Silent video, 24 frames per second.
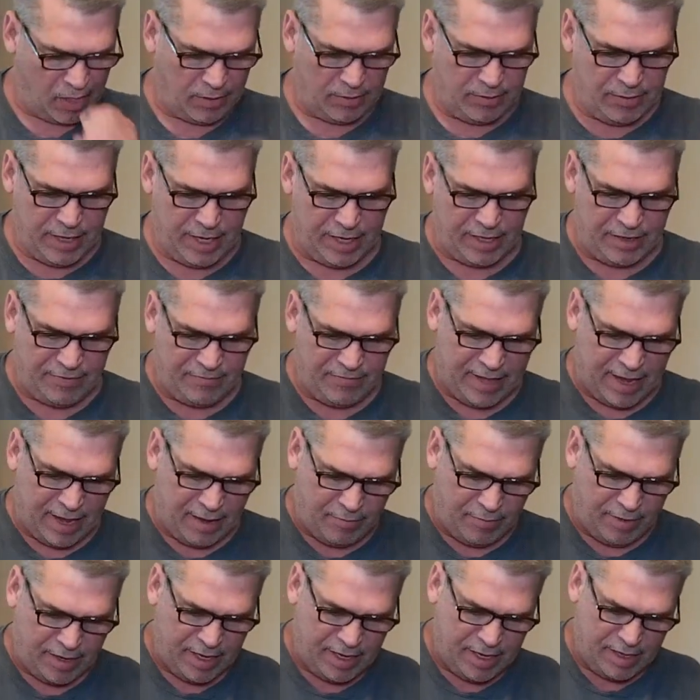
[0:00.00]
Negative
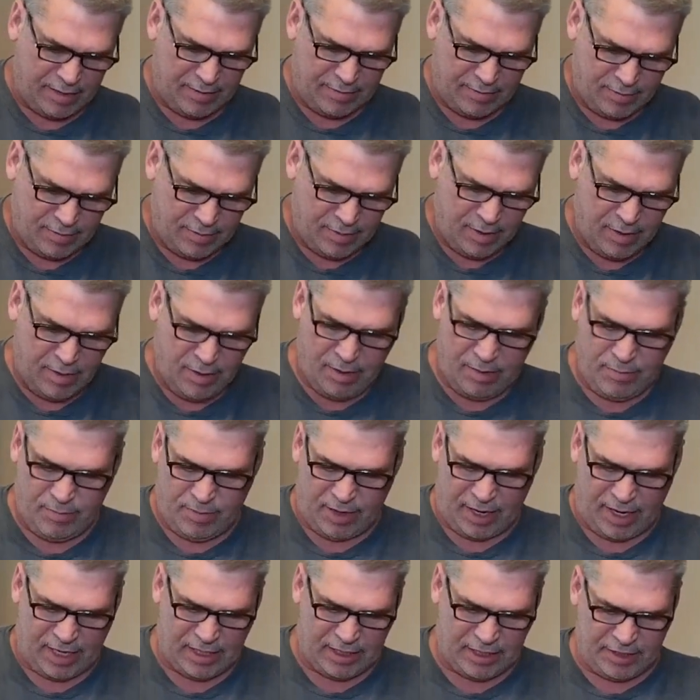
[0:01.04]
that way,
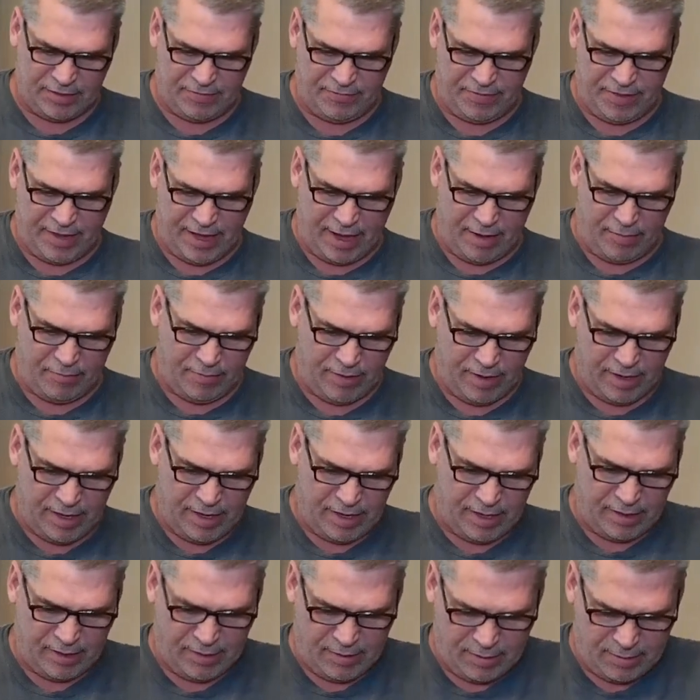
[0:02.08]
positive that
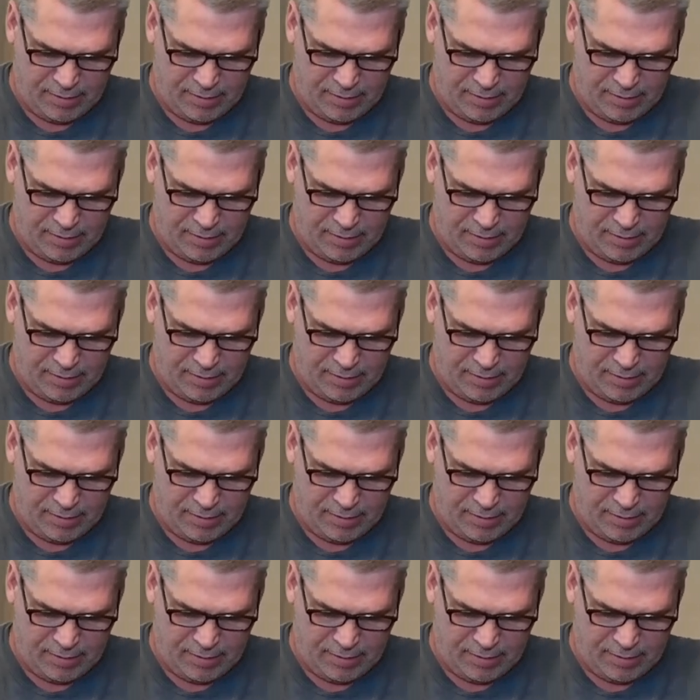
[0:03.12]
way.